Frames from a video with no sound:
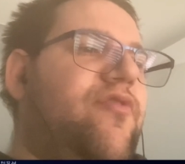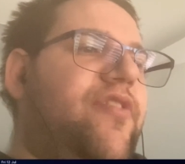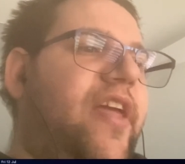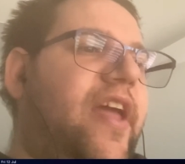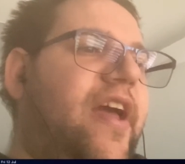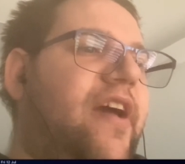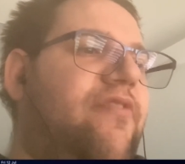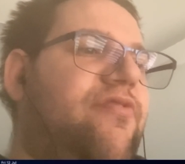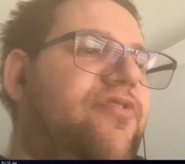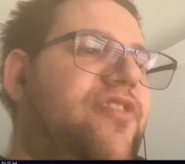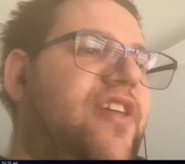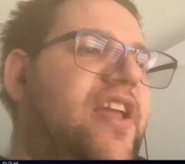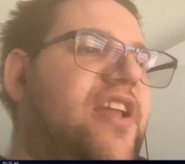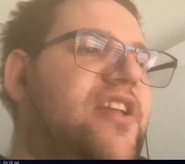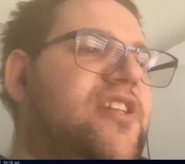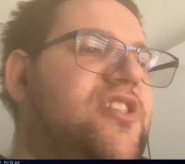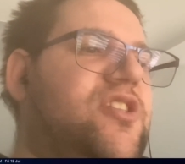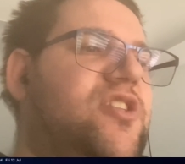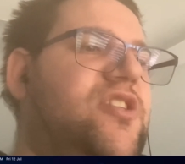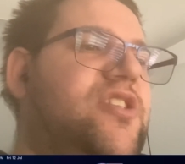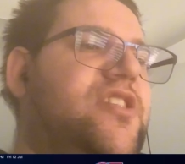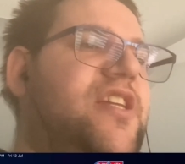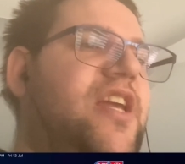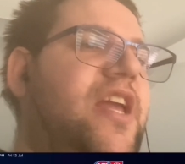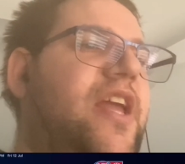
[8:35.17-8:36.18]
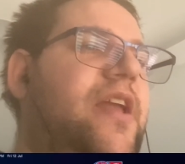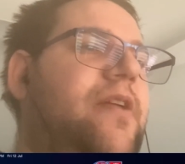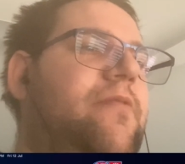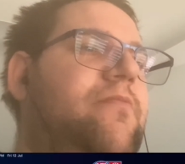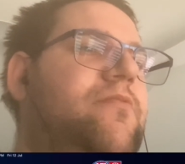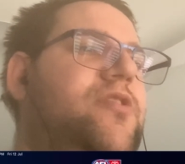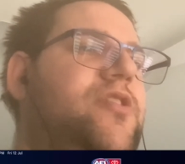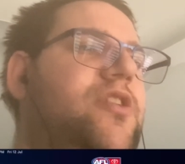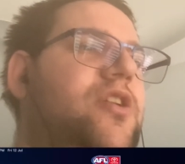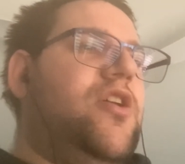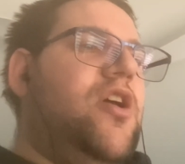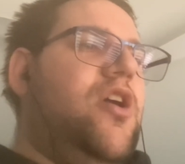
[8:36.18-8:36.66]
Now, these two
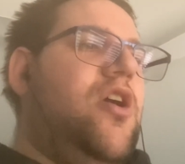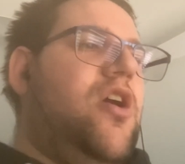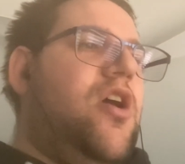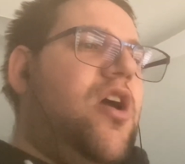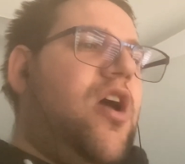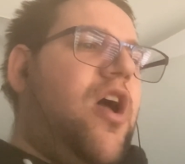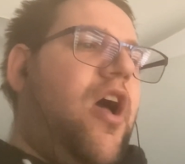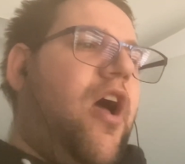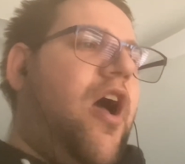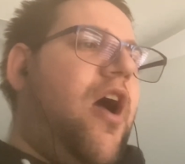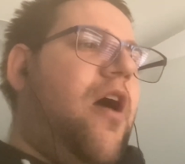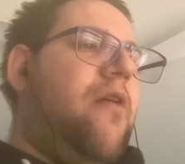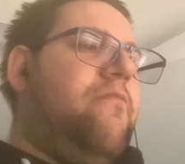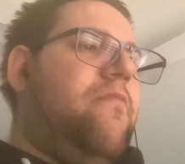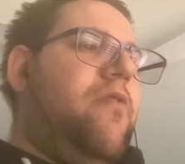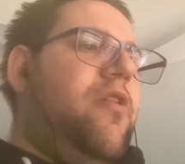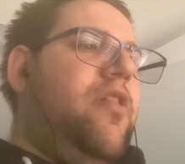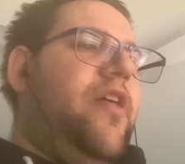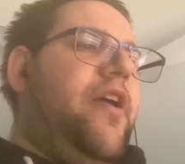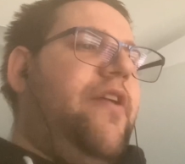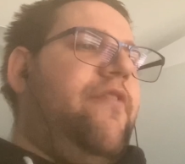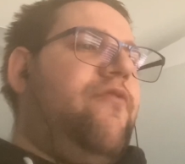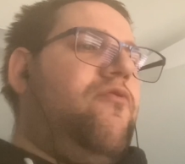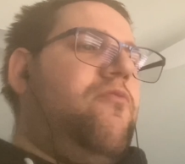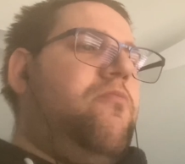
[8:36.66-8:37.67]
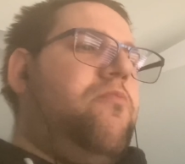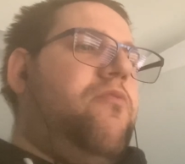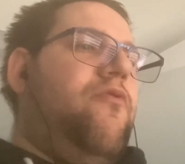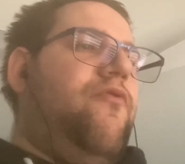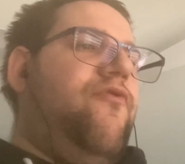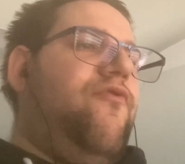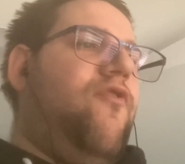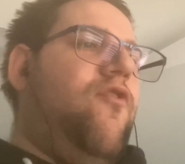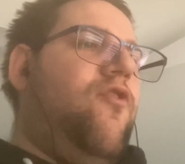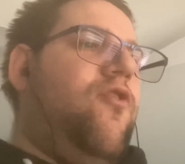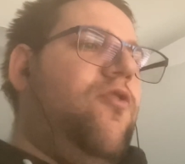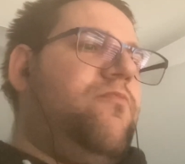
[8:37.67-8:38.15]
teams, unbelievable
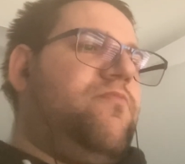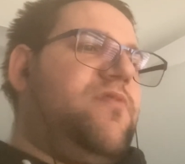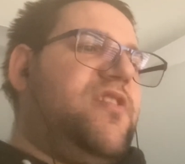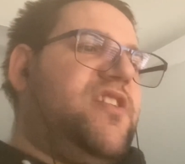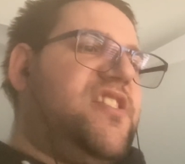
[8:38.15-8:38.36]
form.